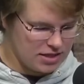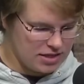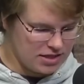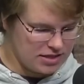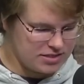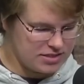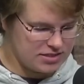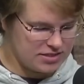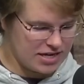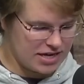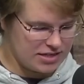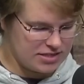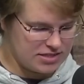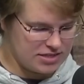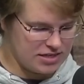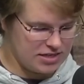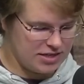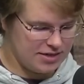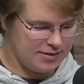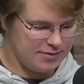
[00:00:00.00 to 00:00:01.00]
This is a
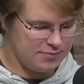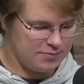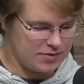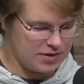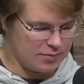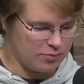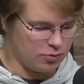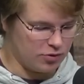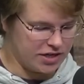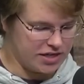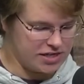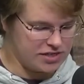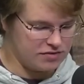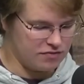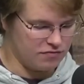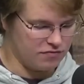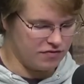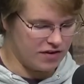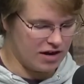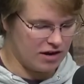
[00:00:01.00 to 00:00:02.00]
team that plays
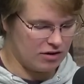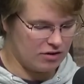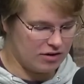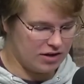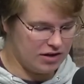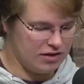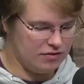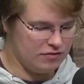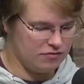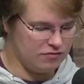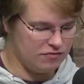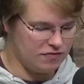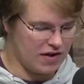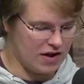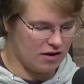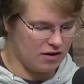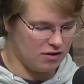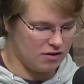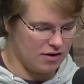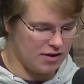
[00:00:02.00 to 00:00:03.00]
very,
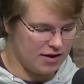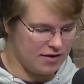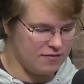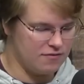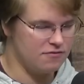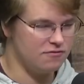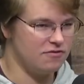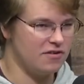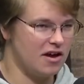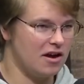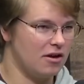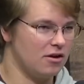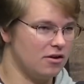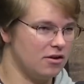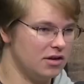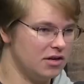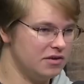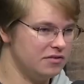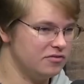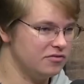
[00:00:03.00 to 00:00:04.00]
very,
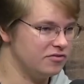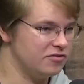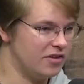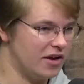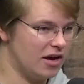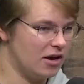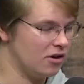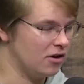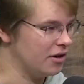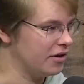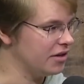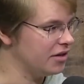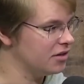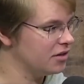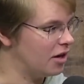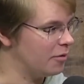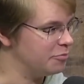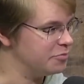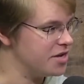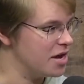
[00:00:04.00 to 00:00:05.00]
very, very
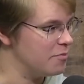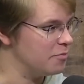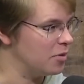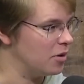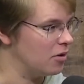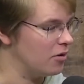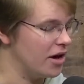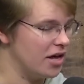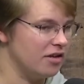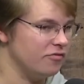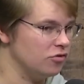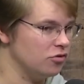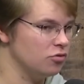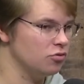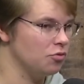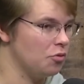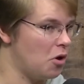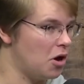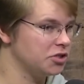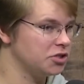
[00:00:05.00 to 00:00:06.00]
up tempo. And if you
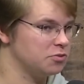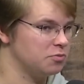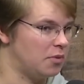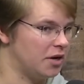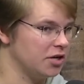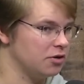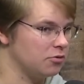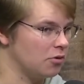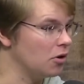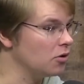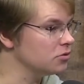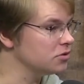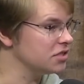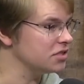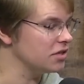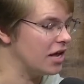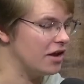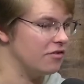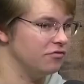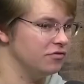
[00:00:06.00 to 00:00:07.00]
watch Mike Rhodes
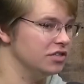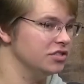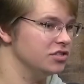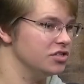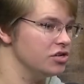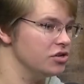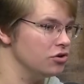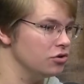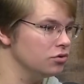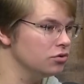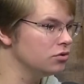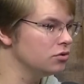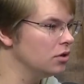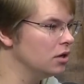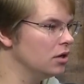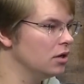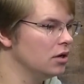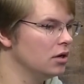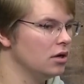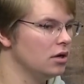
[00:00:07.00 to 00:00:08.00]
at VCU,
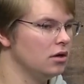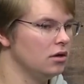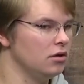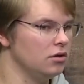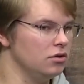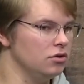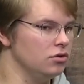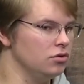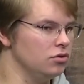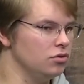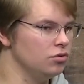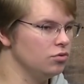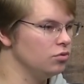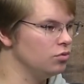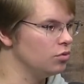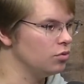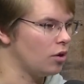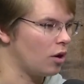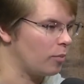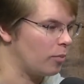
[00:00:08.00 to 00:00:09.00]

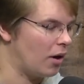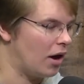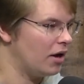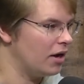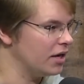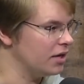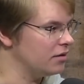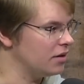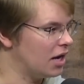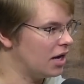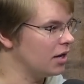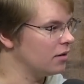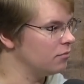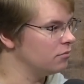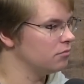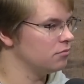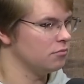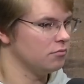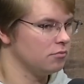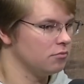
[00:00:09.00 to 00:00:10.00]
you are probably not
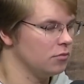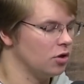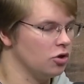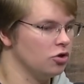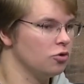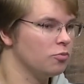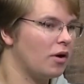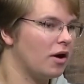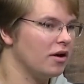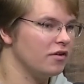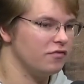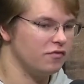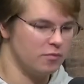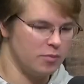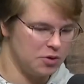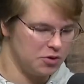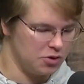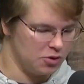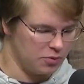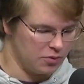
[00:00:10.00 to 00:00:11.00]
And you're probably
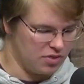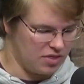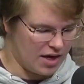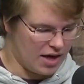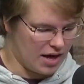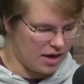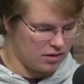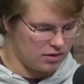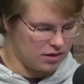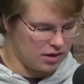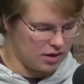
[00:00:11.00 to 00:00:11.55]
familiar with that.